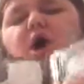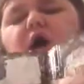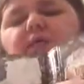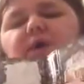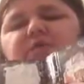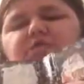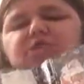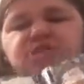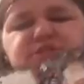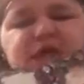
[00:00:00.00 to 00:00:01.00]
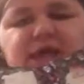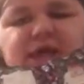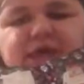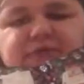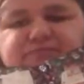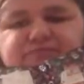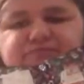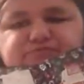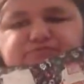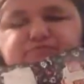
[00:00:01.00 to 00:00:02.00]
I went to see
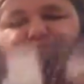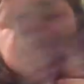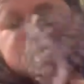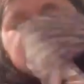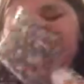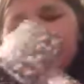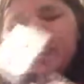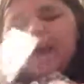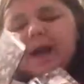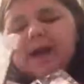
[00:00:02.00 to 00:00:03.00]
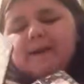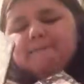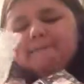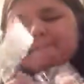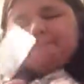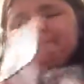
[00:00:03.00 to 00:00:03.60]
um